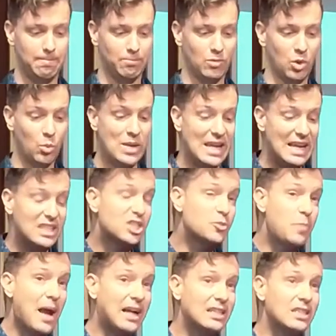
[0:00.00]
We
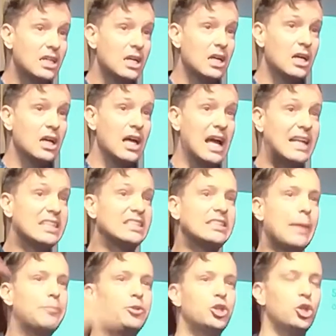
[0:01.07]
expect
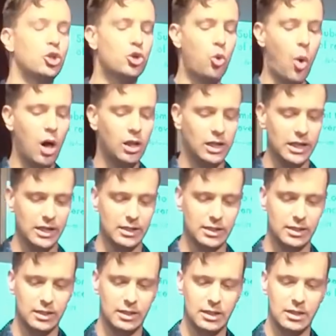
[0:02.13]
exceptional qualities
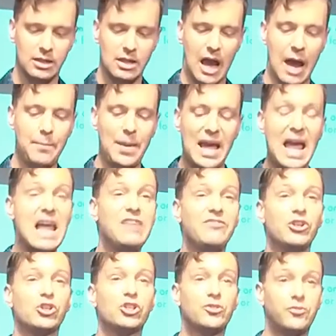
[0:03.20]
and
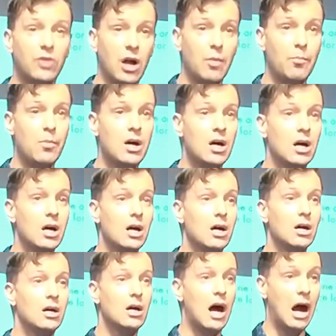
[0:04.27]
behaviors from
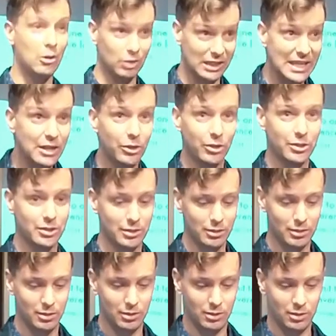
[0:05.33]
our leaders,
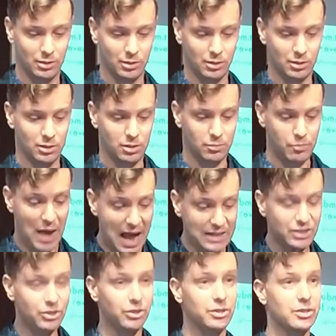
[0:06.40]

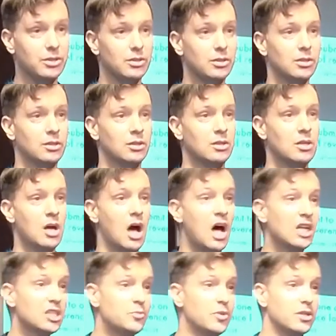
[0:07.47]
pastors,
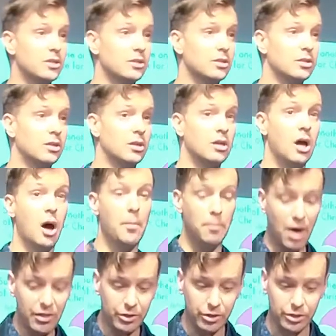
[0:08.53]
husbands,
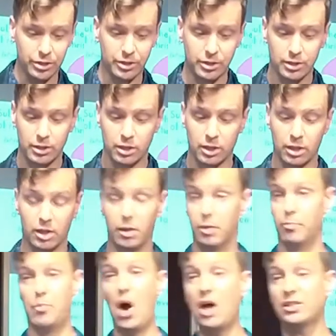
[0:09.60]
mothers,
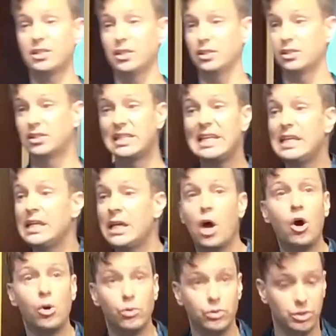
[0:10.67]
bosses,
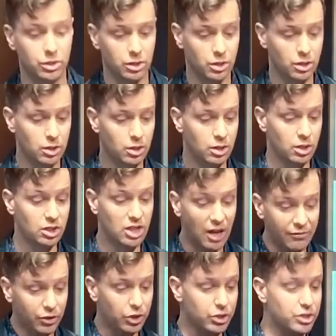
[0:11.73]
CEOs,
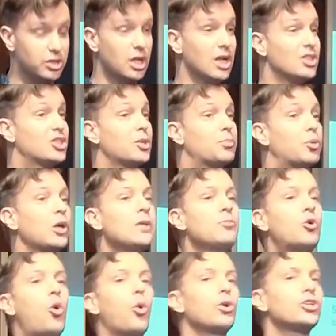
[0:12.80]
governors, Supreme
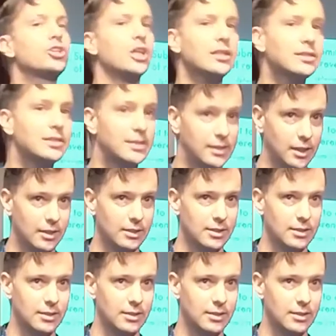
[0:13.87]
Court justices,